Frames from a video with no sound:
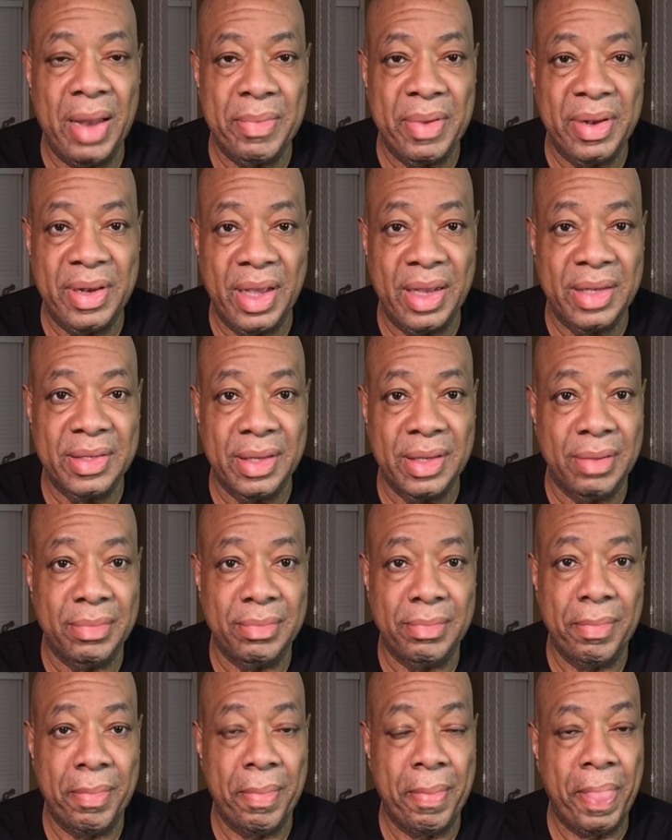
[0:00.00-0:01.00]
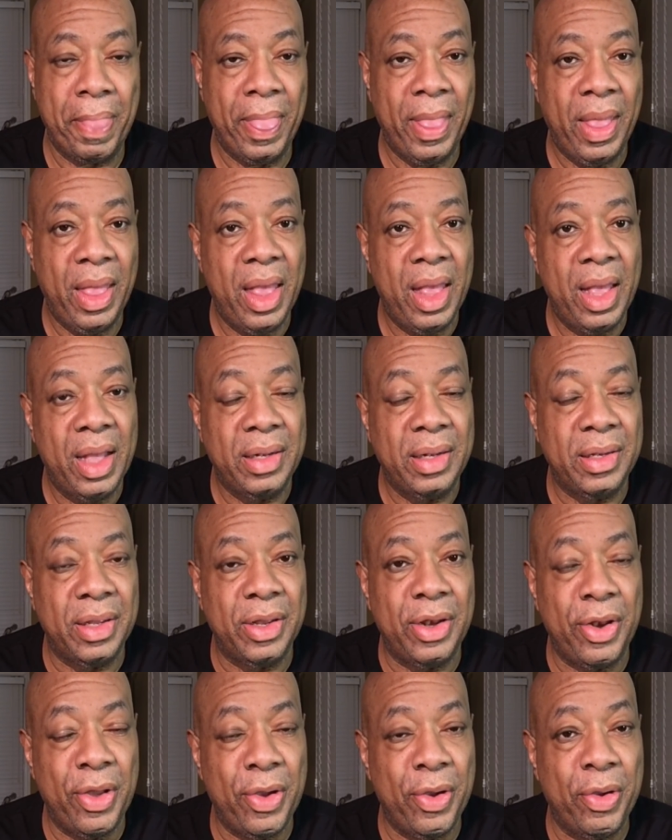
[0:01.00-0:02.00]
The nerve blocker machine
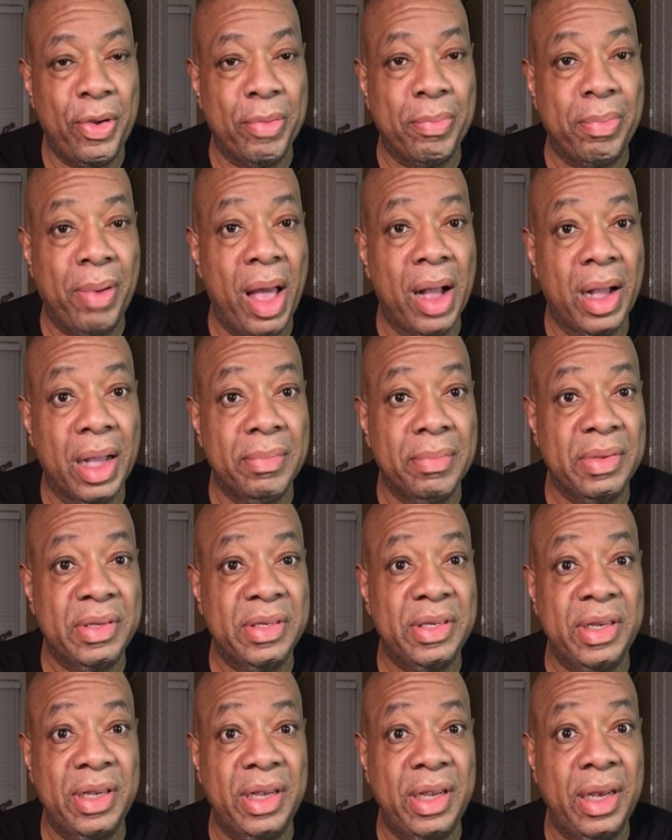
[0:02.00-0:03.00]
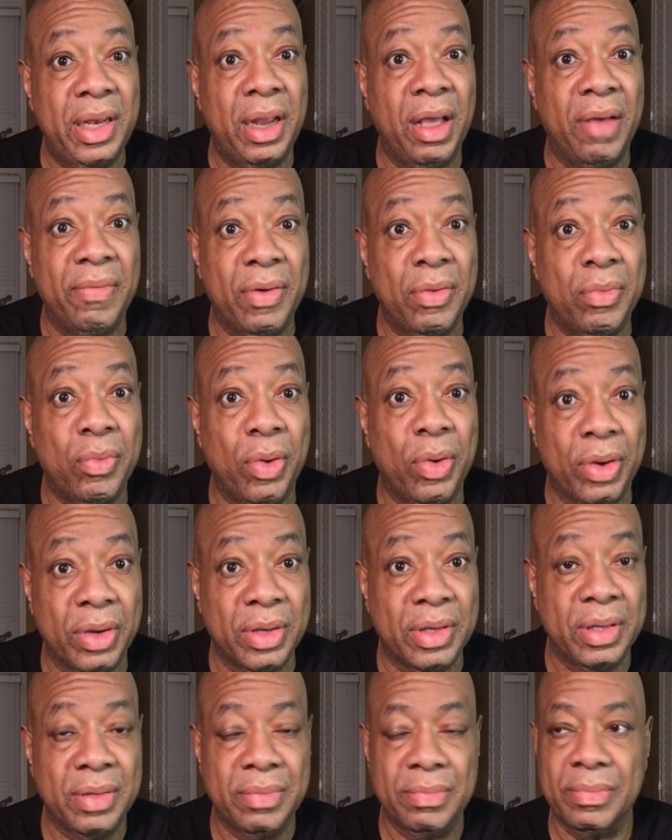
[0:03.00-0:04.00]
never worked.
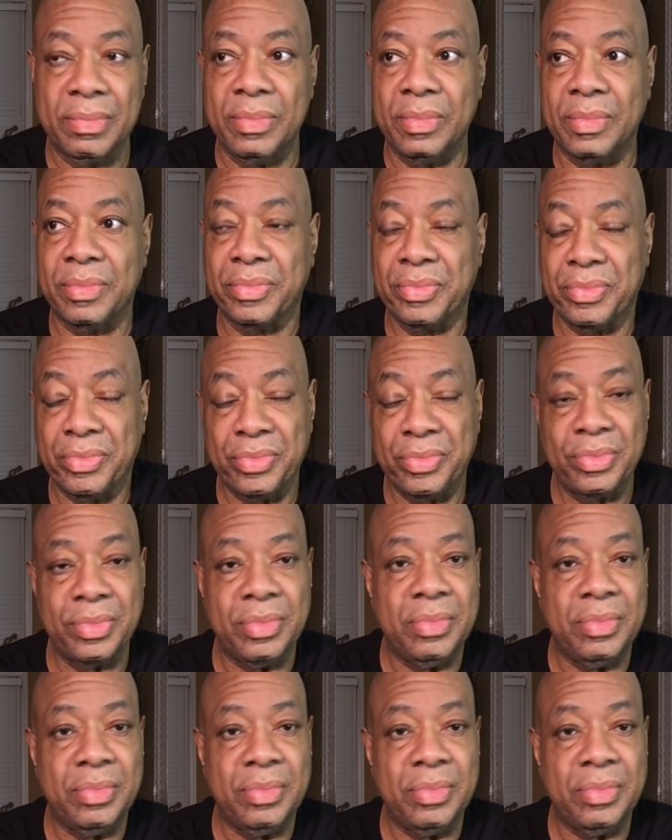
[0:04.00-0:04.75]
The placebo